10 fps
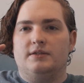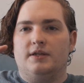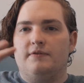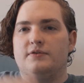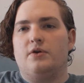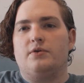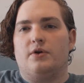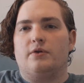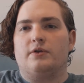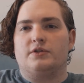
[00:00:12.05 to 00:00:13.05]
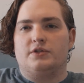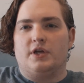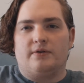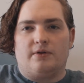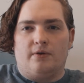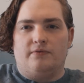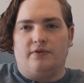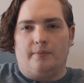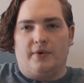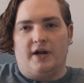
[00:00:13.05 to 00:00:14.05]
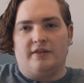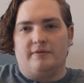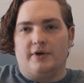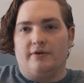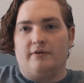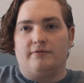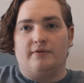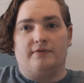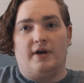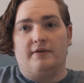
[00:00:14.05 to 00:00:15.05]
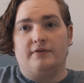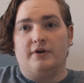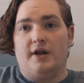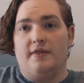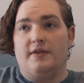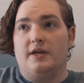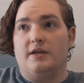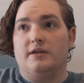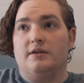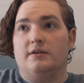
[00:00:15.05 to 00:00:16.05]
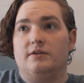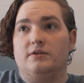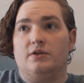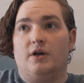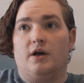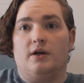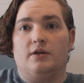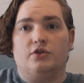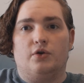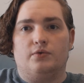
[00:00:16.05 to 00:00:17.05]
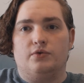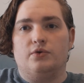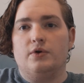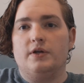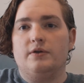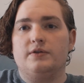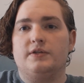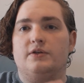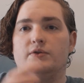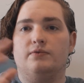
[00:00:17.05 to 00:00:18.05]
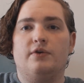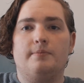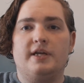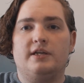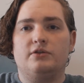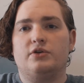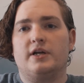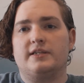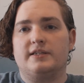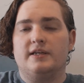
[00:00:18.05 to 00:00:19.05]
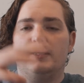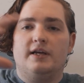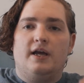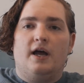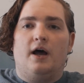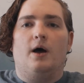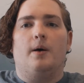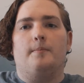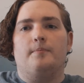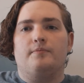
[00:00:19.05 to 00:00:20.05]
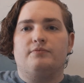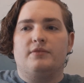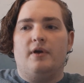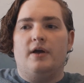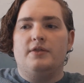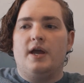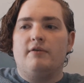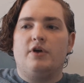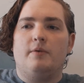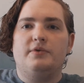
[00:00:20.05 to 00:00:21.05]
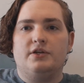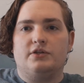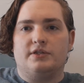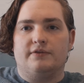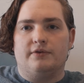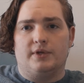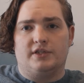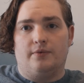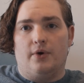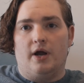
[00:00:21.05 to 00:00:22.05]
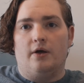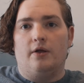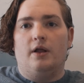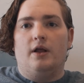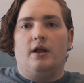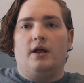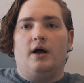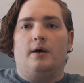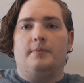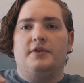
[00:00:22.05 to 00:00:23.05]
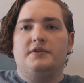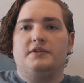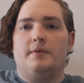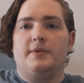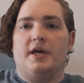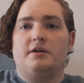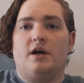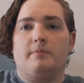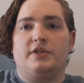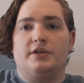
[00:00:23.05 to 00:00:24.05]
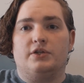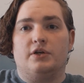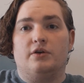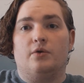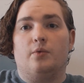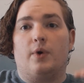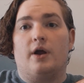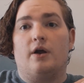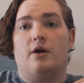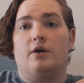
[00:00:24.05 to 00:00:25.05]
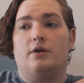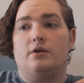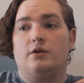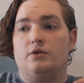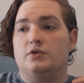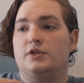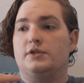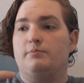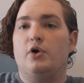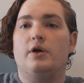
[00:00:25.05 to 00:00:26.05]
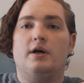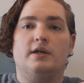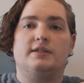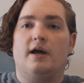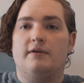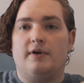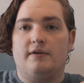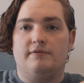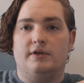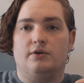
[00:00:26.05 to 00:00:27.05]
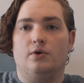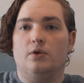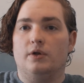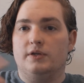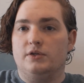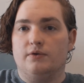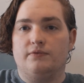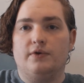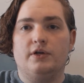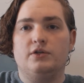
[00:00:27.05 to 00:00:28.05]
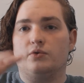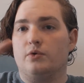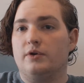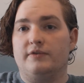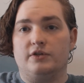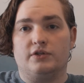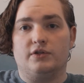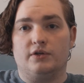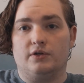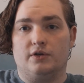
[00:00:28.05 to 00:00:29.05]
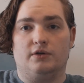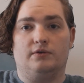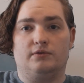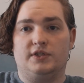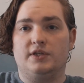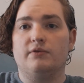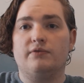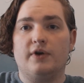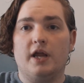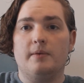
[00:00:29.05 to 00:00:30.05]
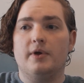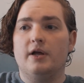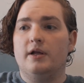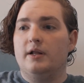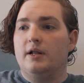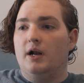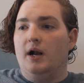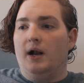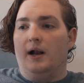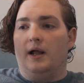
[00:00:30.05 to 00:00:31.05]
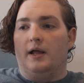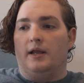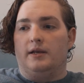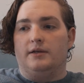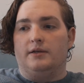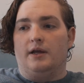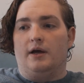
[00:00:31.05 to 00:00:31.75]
If you don't know, there's a channel called Film Riot. They've been around for forever, and they show tutorials and do filmmaking tricks, and they have competitions every once in a while. And this time they had a competition where you just put a sci-fi vehicle into your footage, or even just a still frame, and